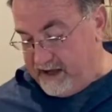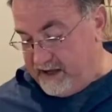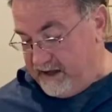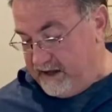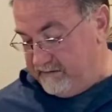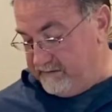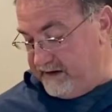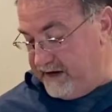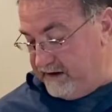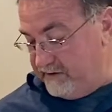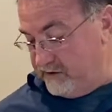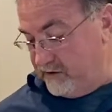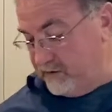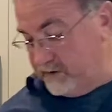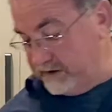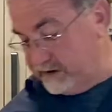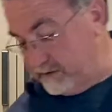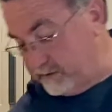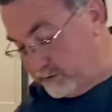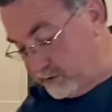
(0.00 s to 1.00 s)
I'm now
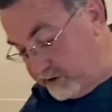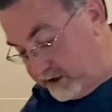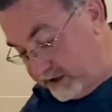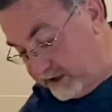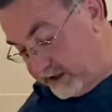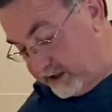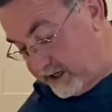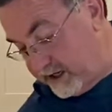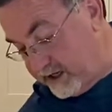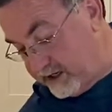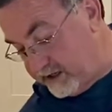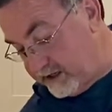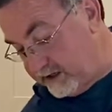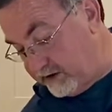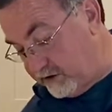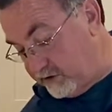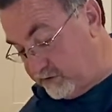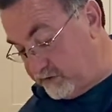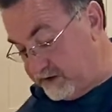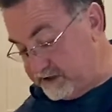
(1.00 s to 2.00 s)
going to put a
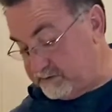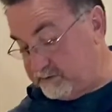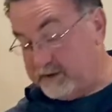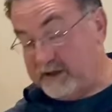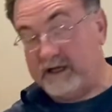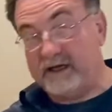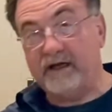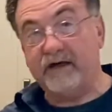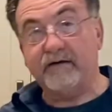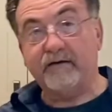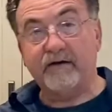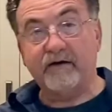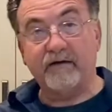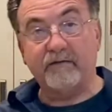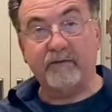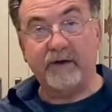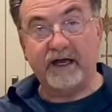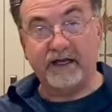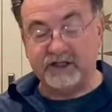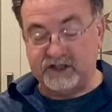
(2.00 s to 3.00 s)
crispy
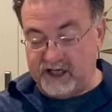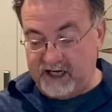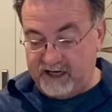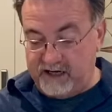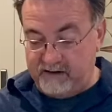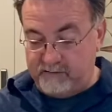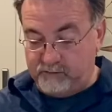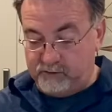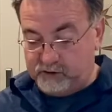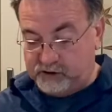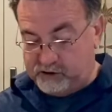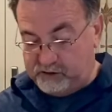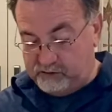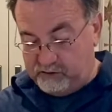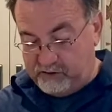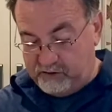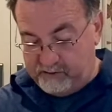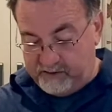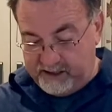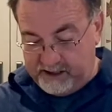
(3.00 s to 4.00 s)
pancetta and
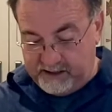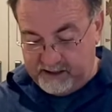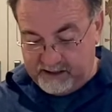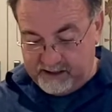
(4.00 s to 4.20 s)
prosciutto in.